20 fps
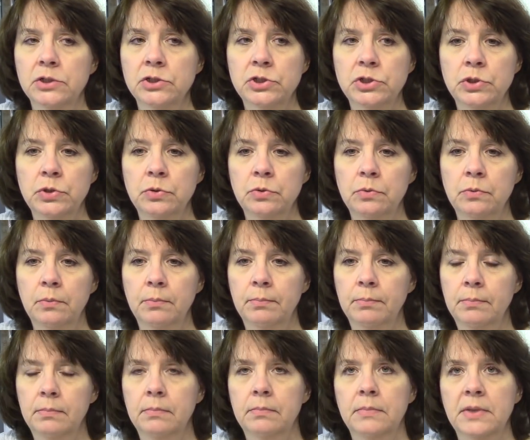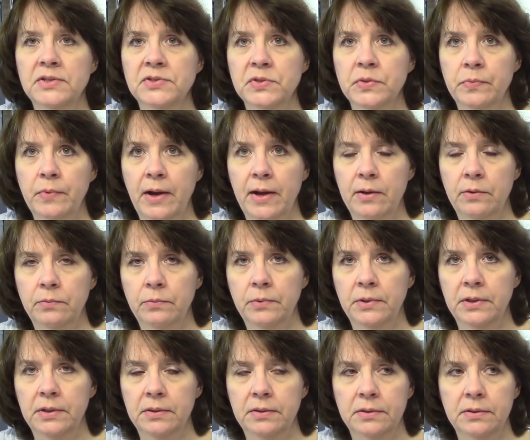to mess around
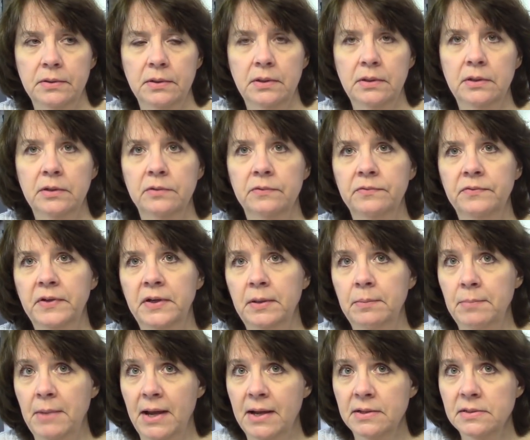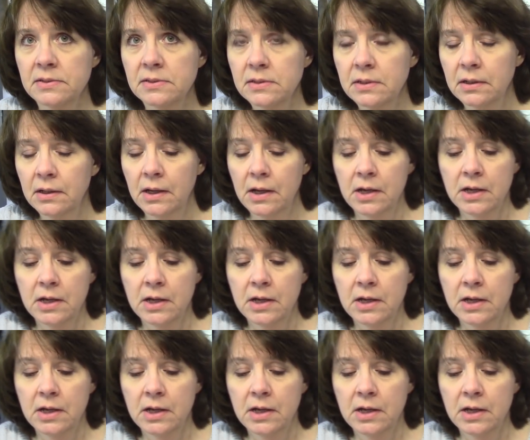with an ill-fitting mask.